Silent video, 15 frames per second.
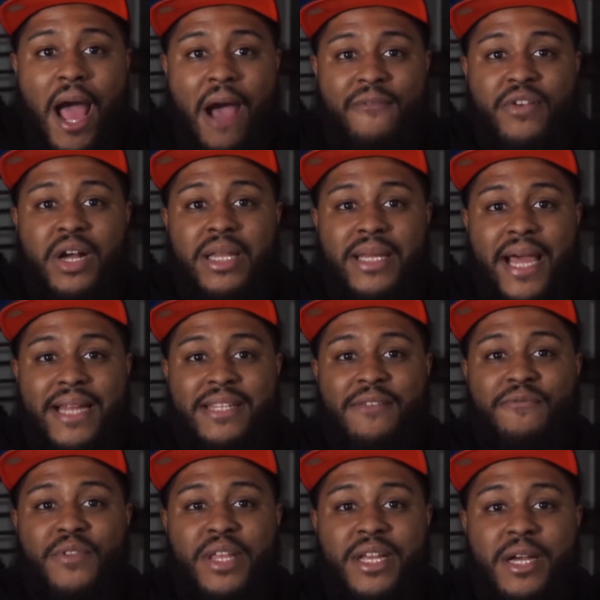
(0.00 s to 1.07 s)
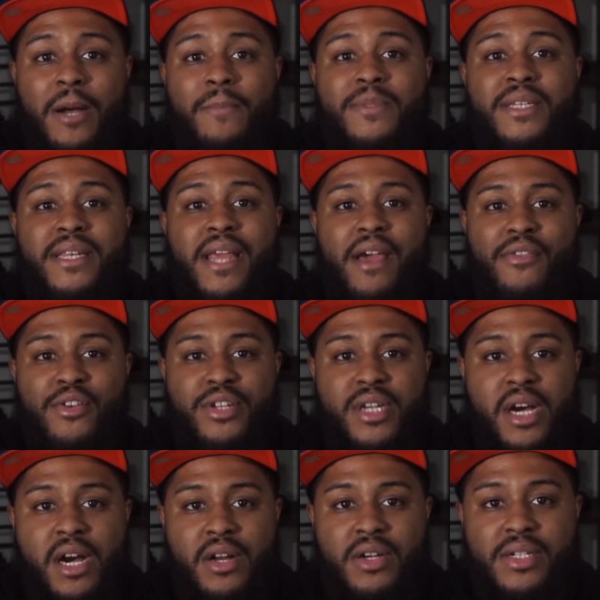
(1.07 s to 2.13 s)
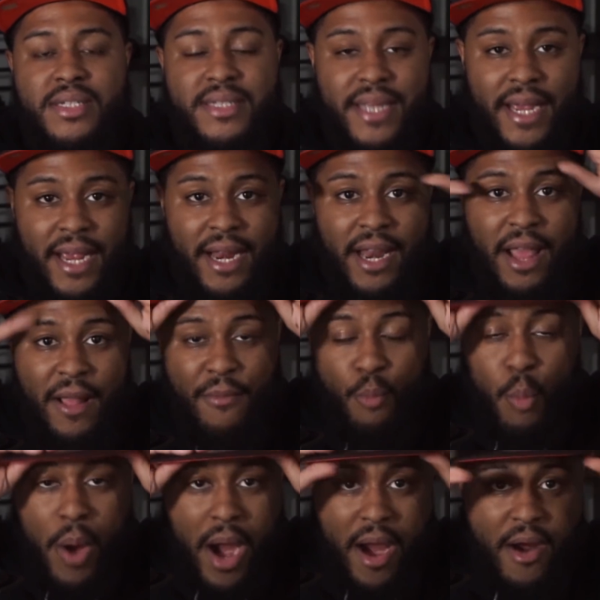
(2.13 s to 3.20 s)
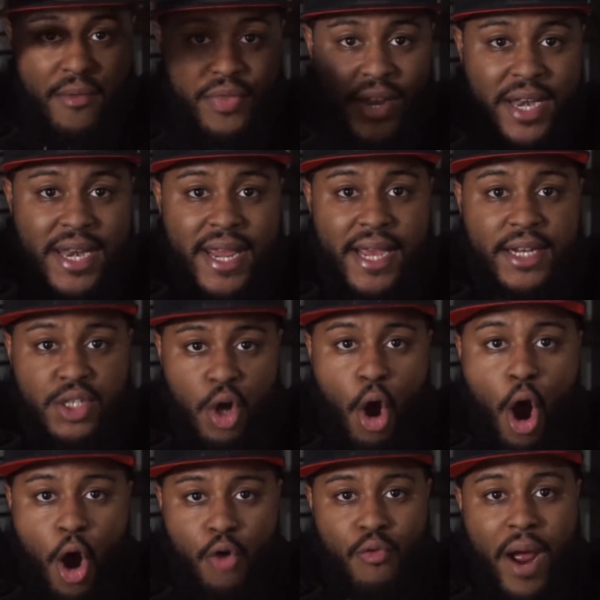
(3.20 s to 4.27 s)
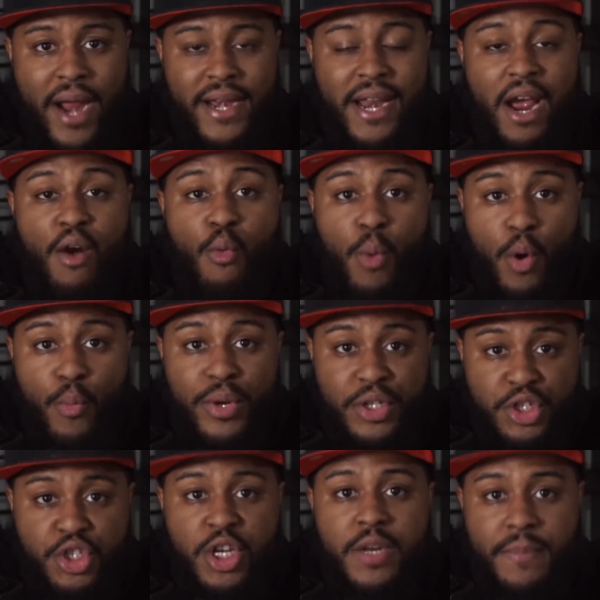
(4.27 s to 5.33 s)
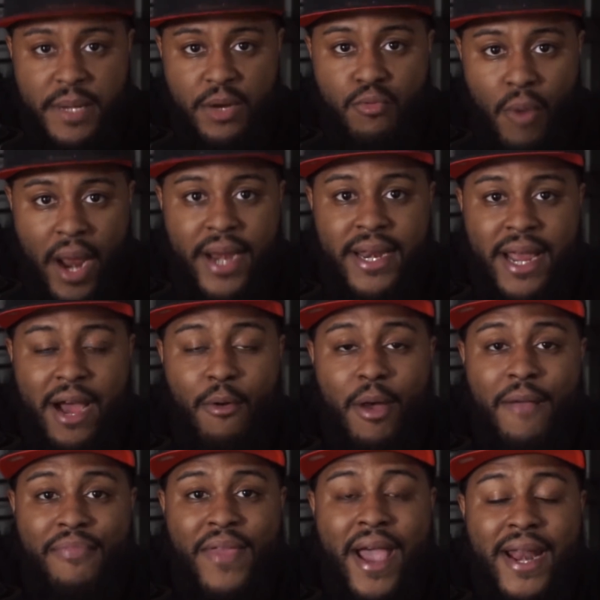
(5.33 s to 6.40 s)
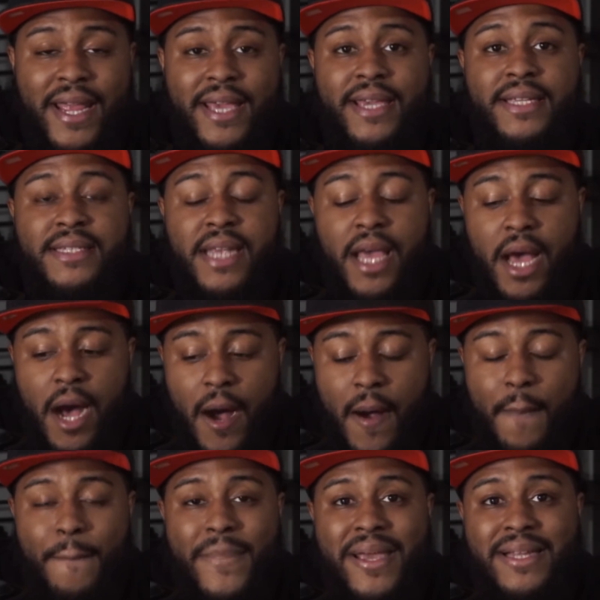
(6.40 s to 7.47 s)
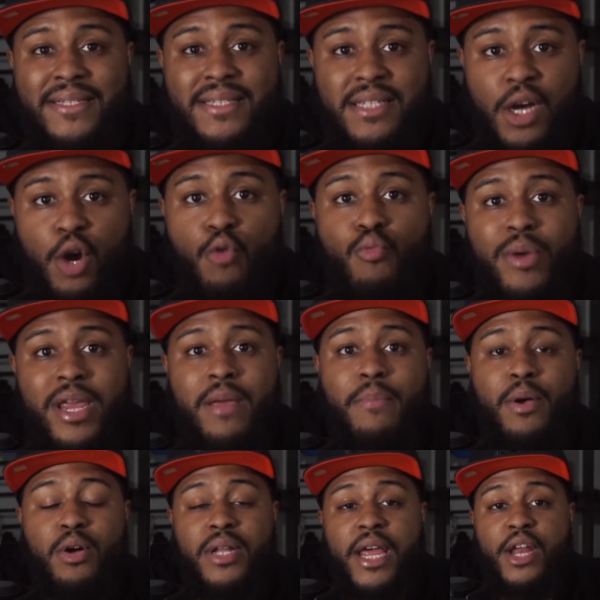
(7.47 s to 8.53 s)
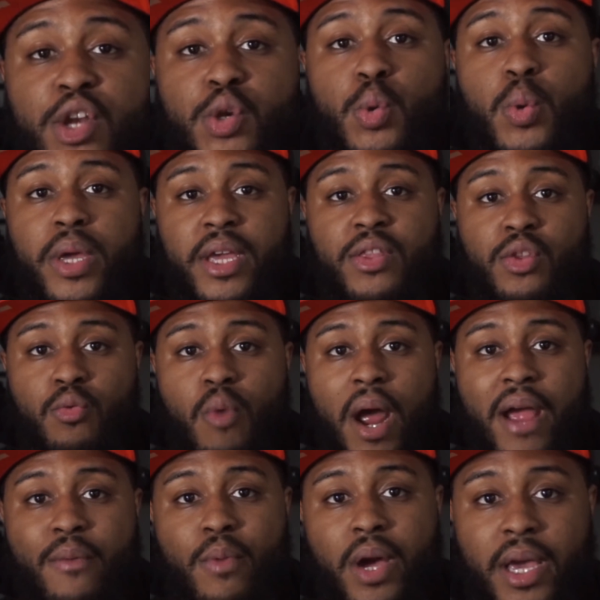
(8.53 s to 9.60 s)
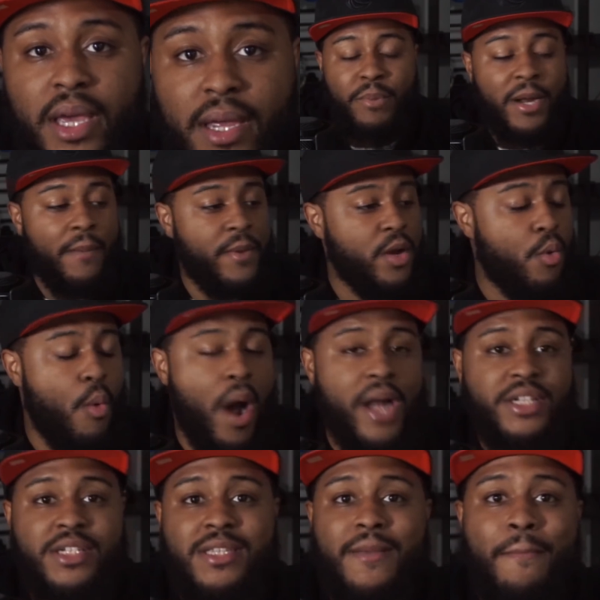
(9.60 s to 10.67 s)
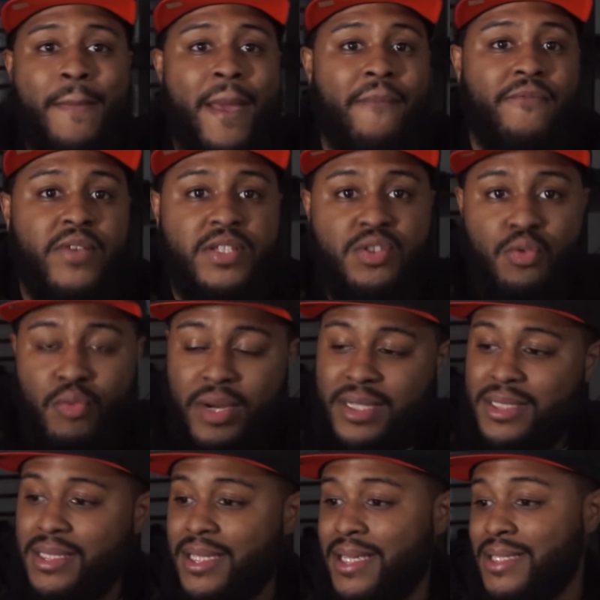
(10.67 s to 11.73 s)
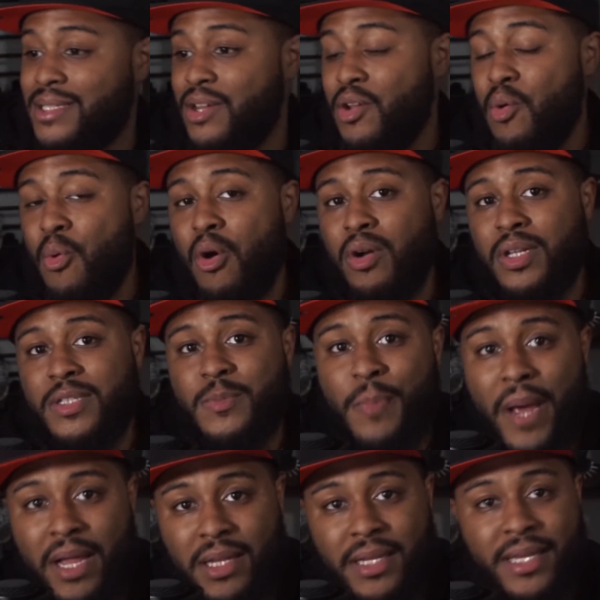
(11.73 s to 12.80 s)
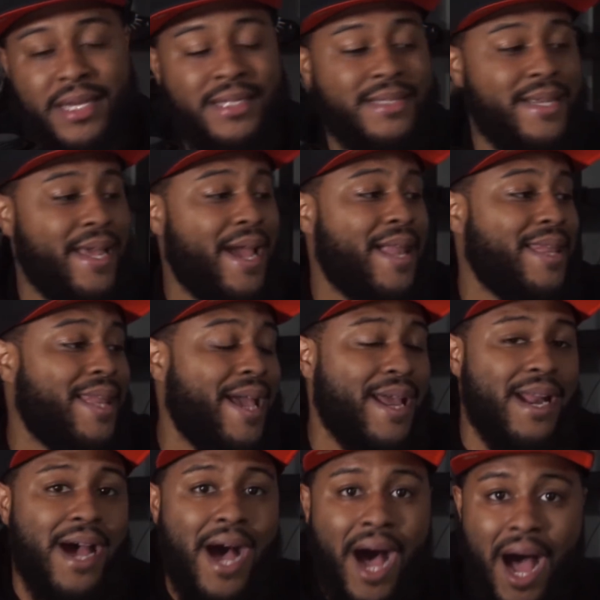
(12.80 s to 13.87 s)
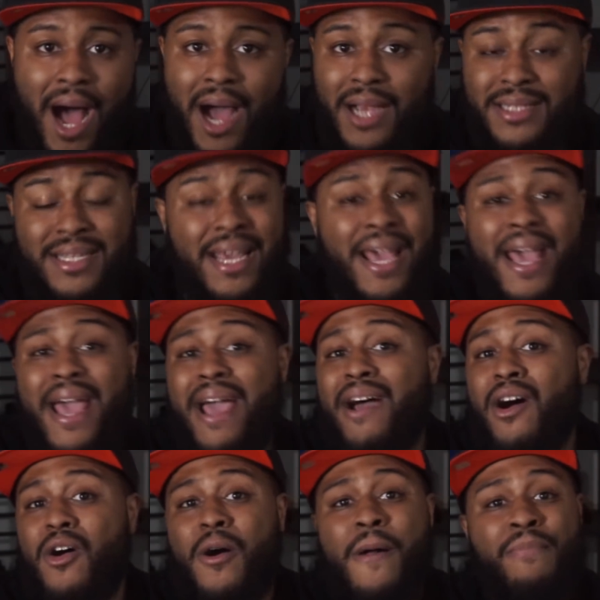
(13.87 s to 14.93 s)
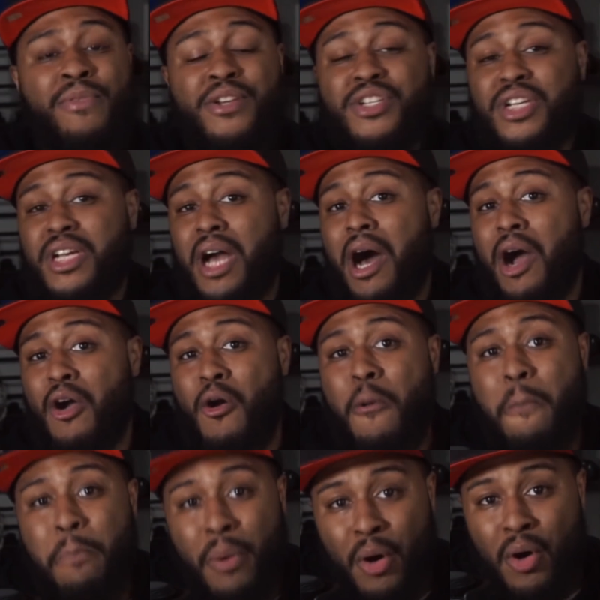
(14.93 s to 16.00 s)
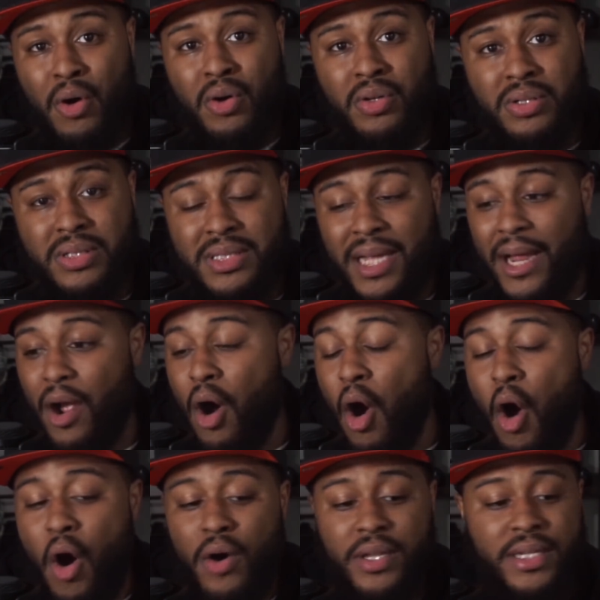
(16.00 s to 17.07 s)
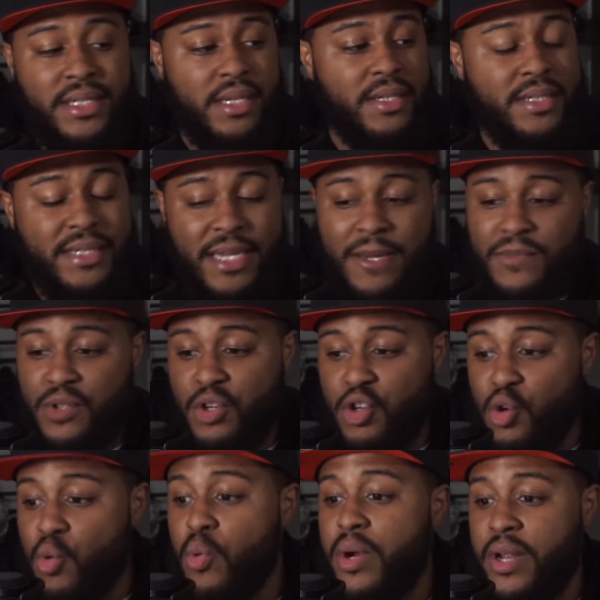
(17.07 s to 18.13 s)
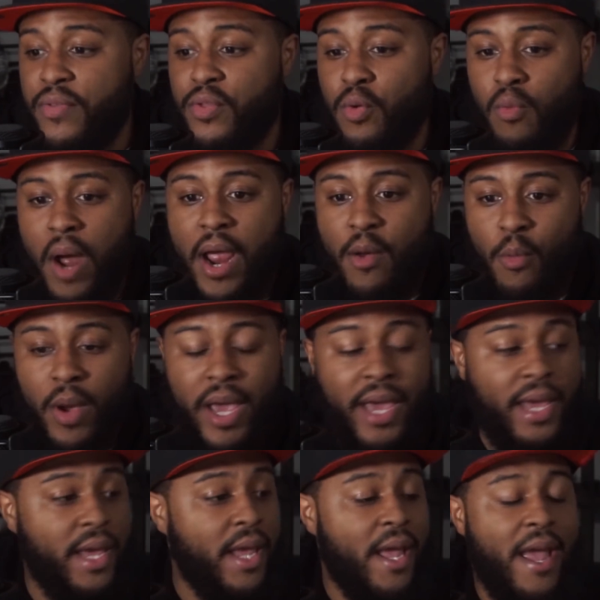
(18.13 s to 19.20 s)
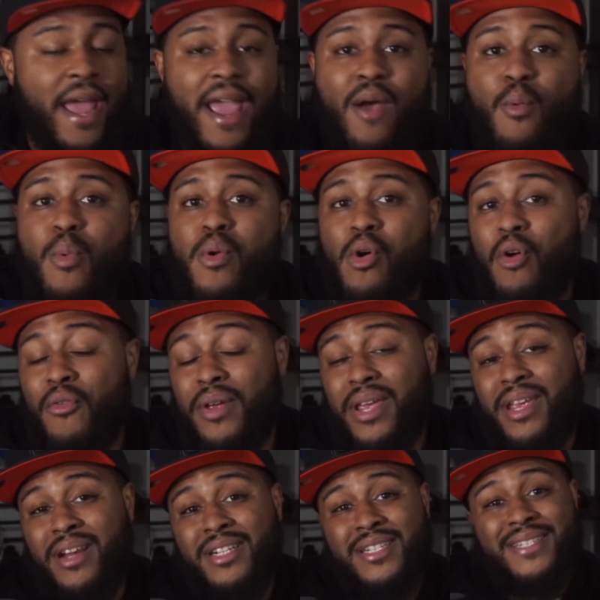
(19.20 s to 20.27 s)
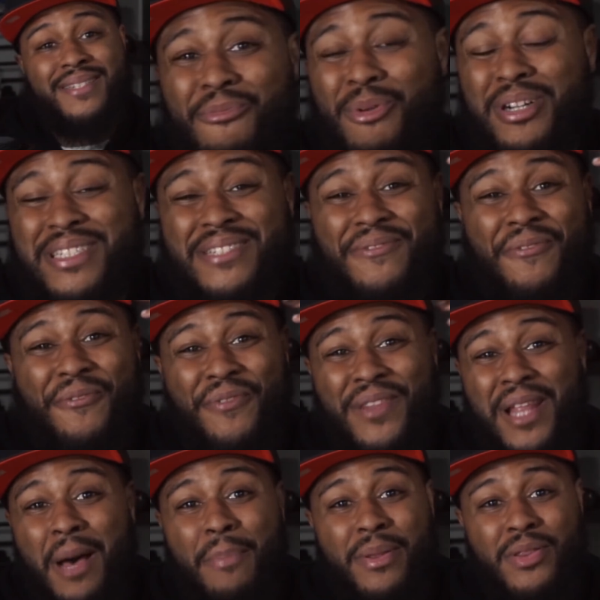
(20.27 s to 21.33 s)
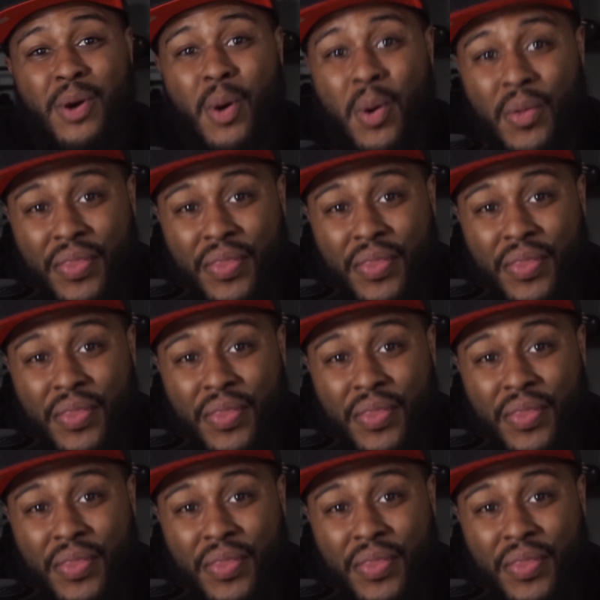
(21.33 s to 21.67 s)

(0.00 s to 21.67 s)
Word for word: have collectively come together to understand where the Knicks are right now, where we should be right now, and that is amidst a rebuild and doing it the right way. But I am here watching the Memphis Grizzlies, the New Orleans Pelicans, the Atlanta Hawks, hell, the Chicago Bulls, like all these other teams are doing it the right way. And we're over here just, we're just flubbing the whole